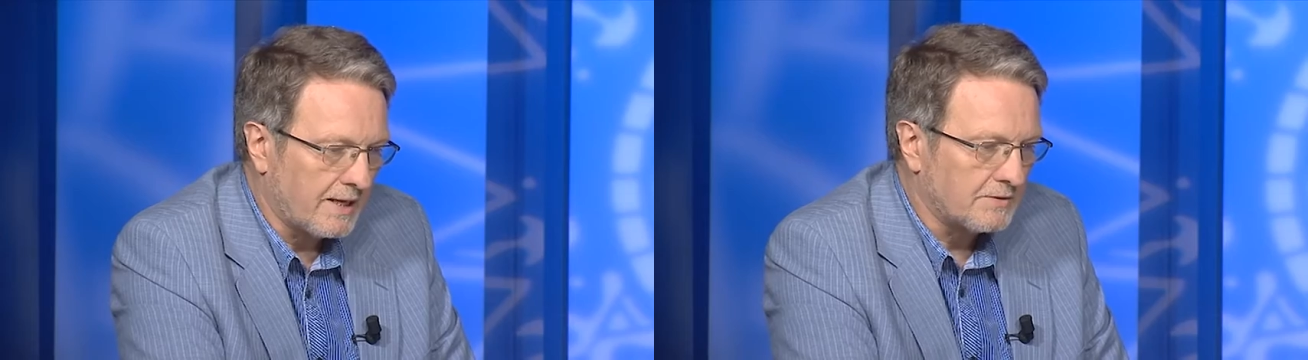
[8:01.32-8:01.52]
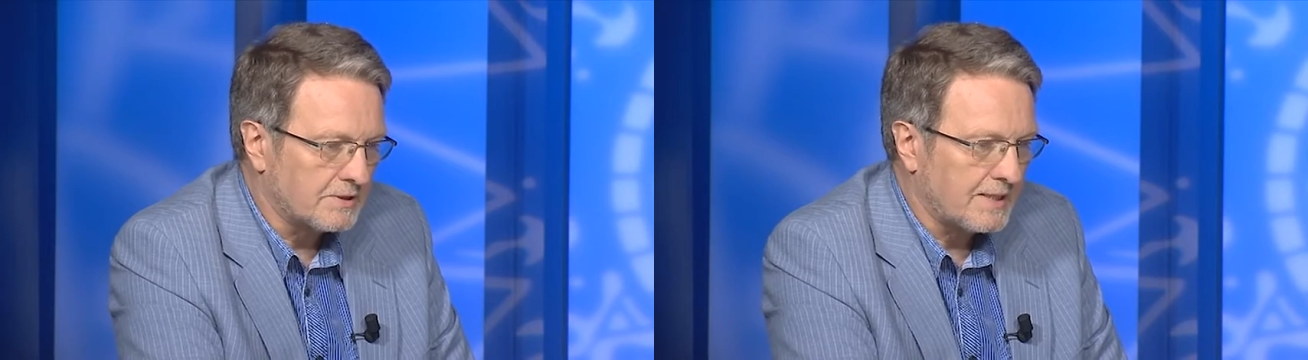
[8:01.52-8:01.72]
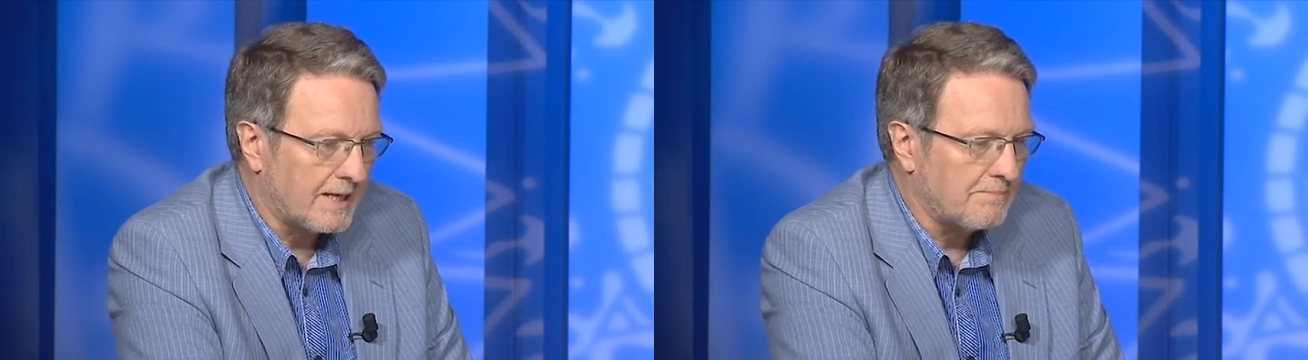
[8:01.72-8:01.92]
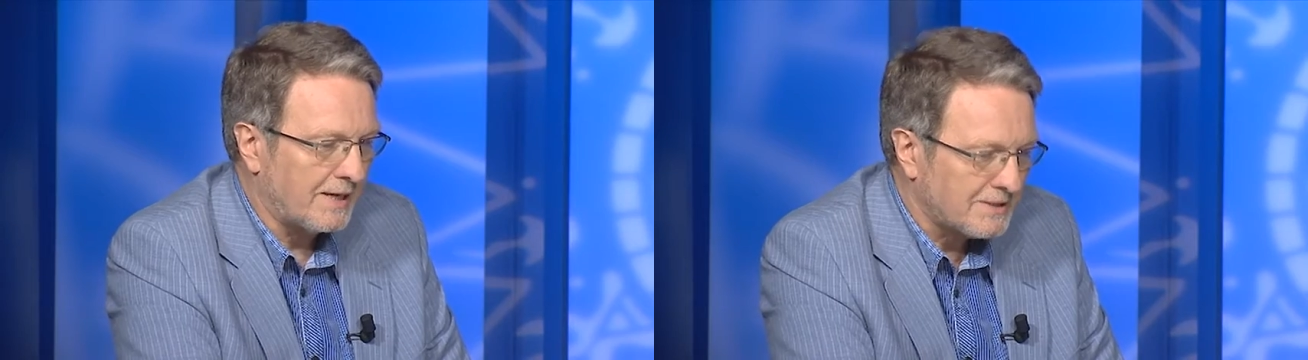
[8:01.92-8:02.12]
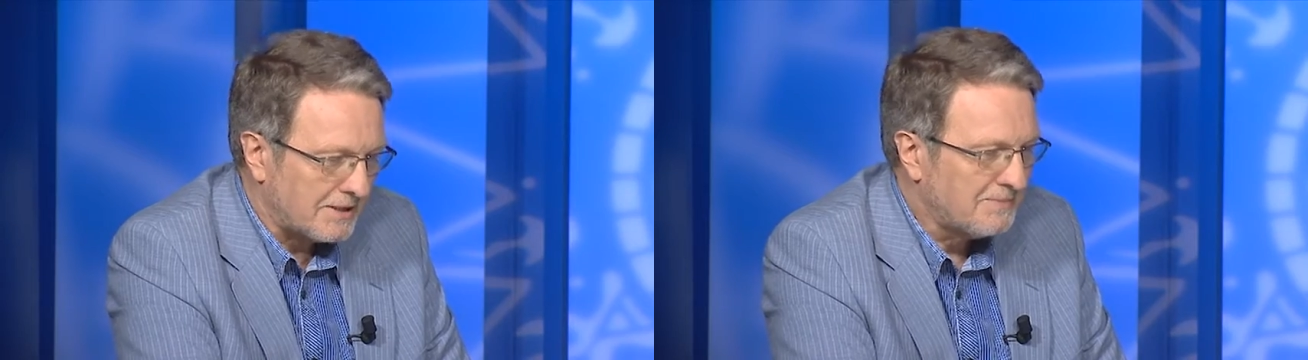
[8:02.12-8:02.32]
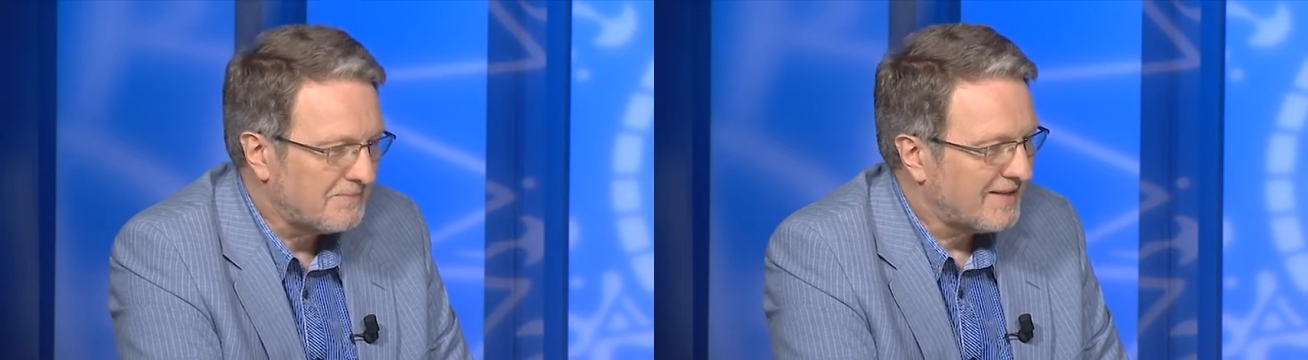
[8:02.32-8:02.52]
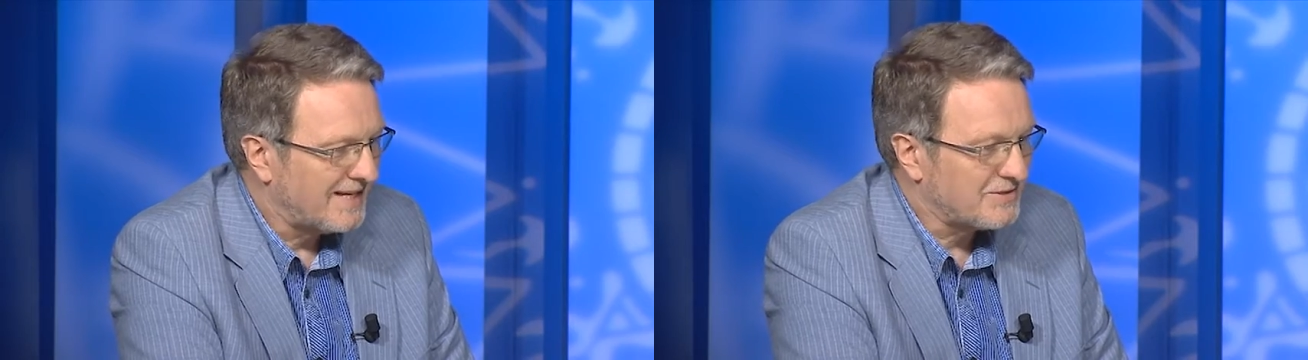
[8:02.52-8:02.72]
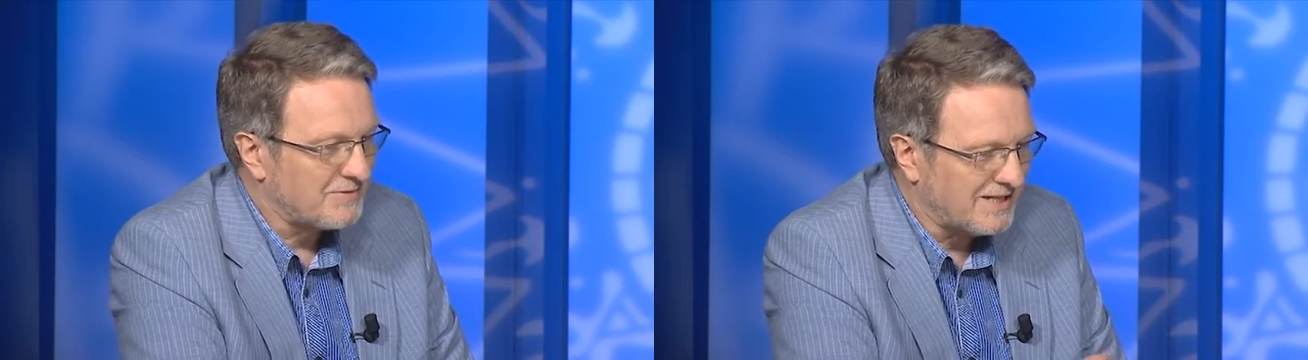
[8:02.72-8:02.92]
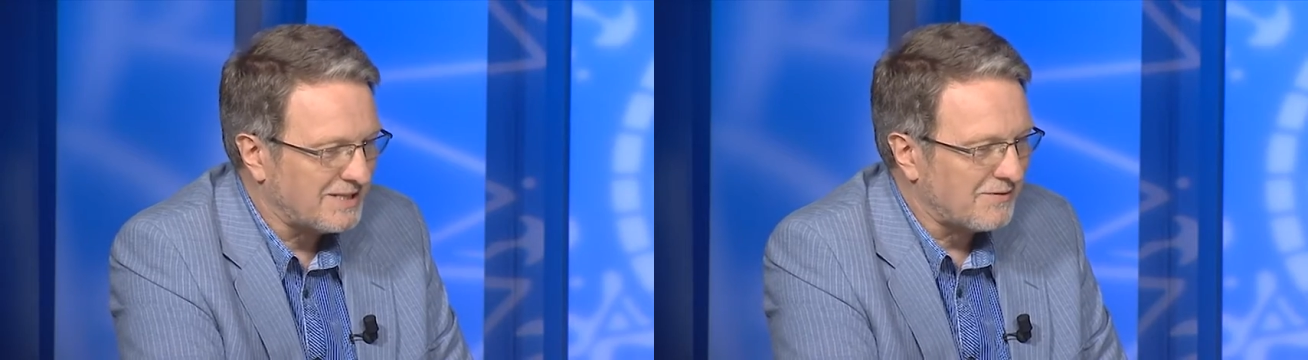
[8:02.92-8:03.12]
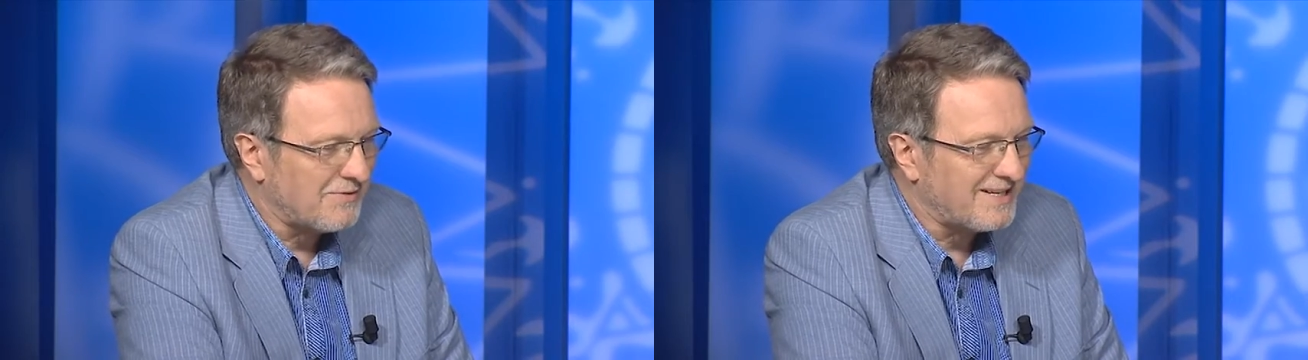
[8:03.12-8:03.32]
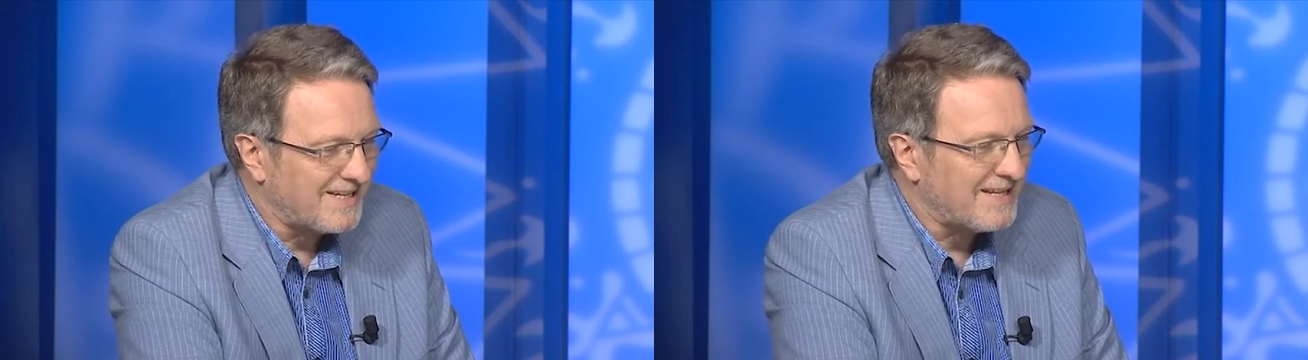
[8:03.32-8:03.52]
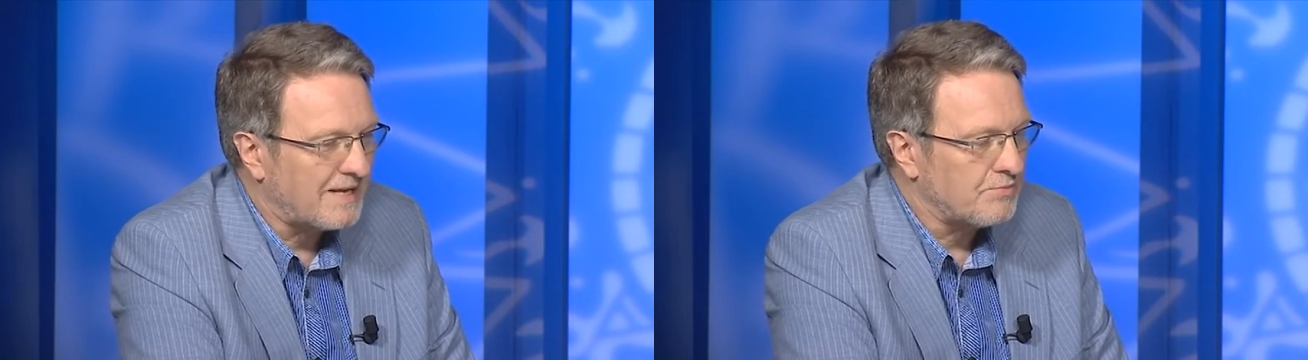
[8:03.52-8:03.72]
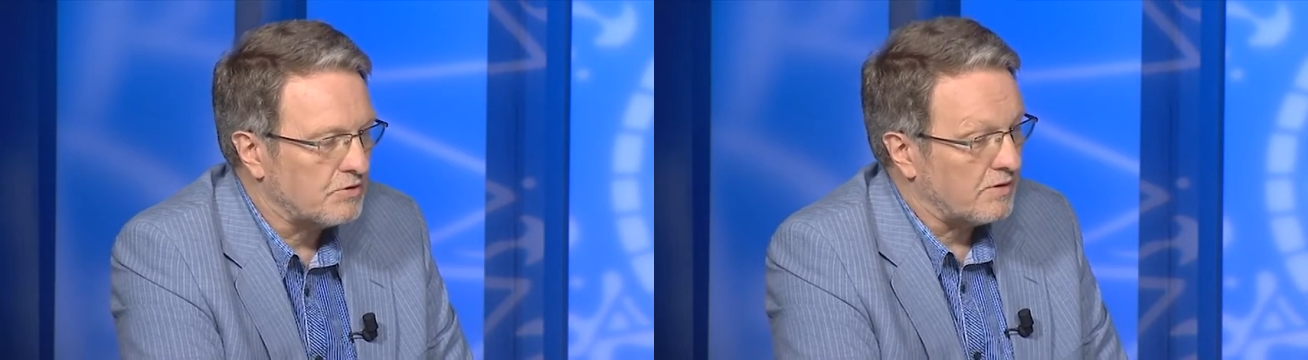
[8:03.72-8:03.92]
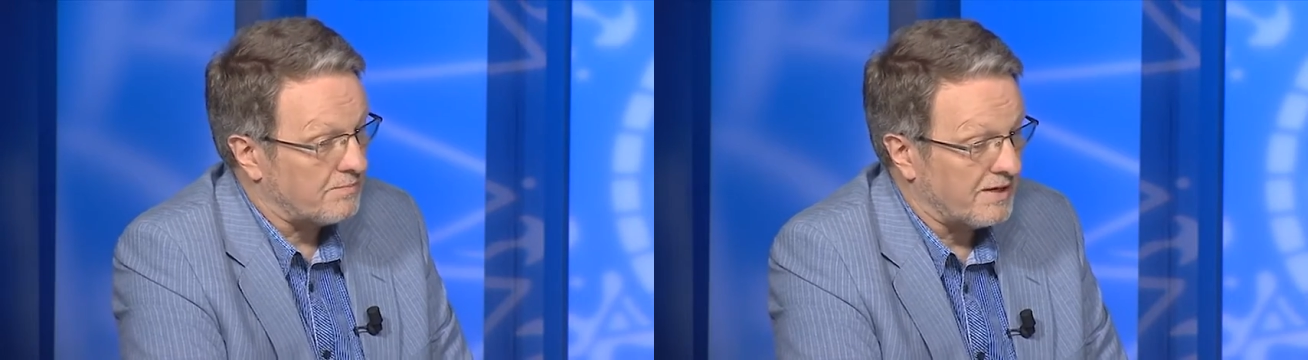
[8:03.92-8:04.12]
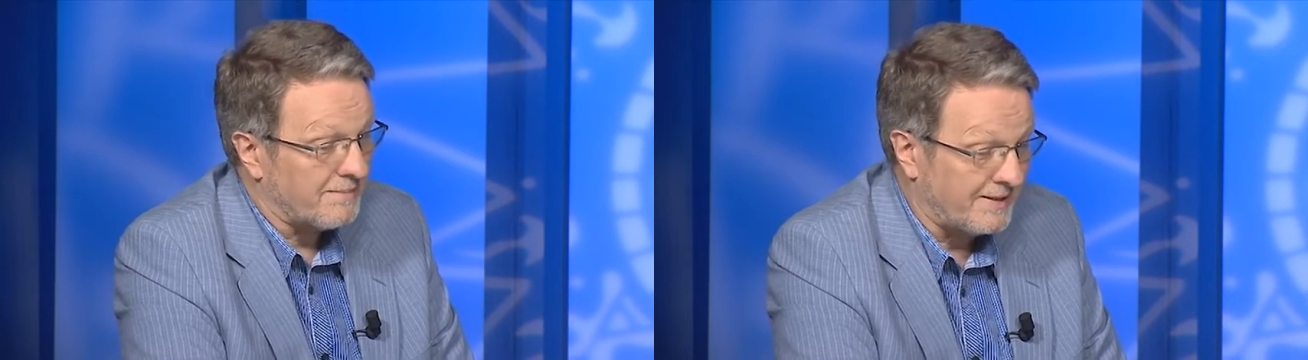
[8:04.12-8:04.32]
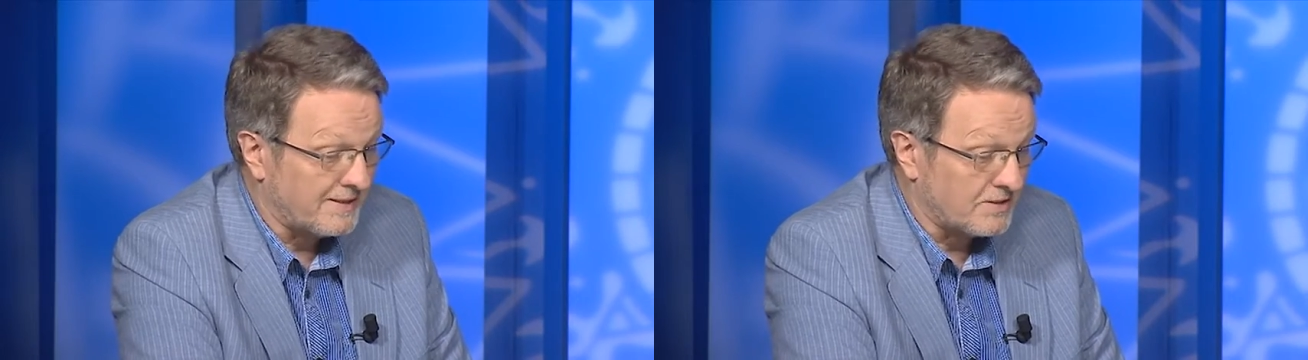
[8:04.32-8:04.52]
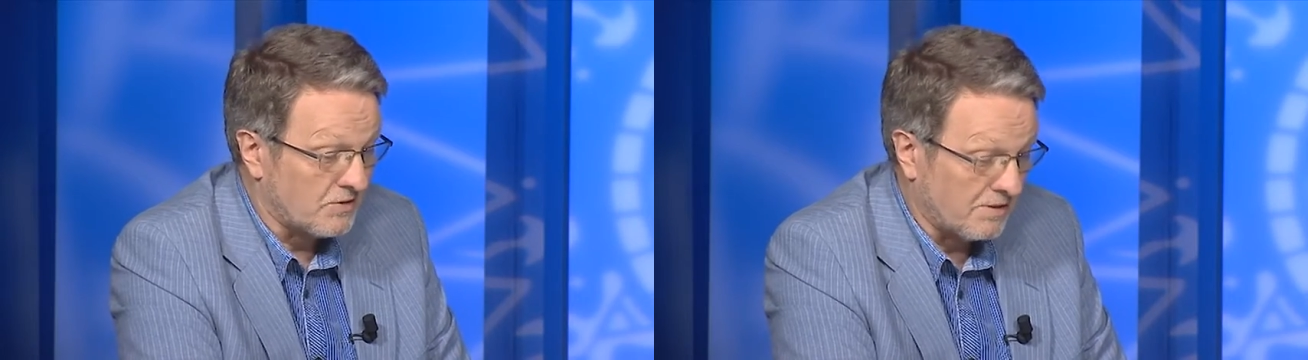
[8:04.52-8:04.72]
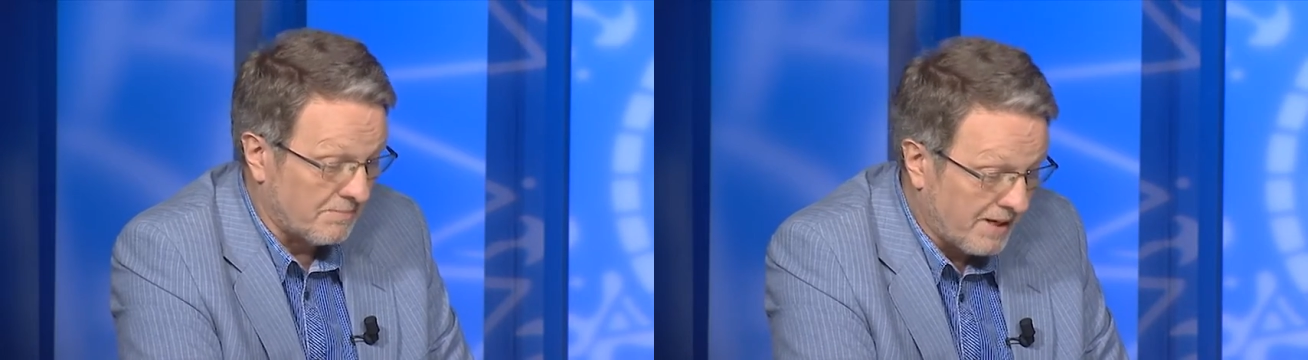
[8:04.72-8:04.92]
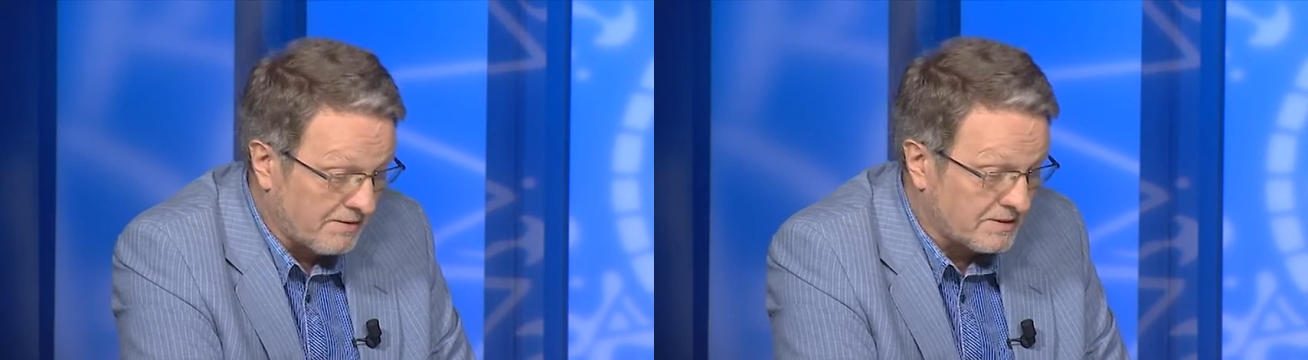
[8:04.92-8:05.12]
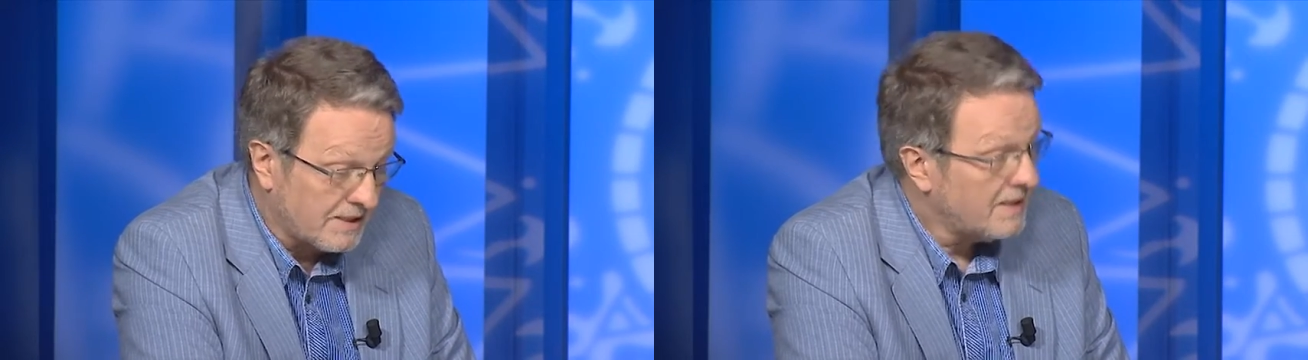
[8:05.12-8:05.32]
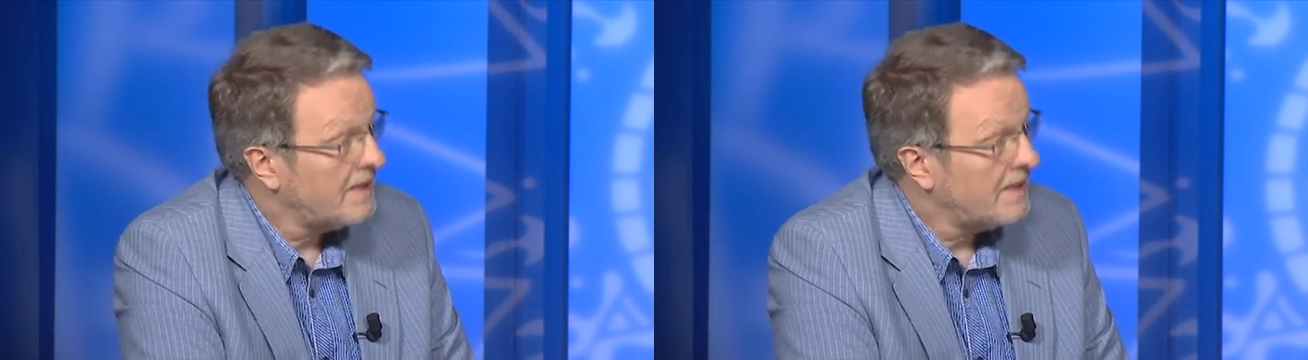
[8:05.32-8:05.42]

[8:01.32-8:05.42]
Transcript: I understand better as a result of writing that book what pragmatics is all about,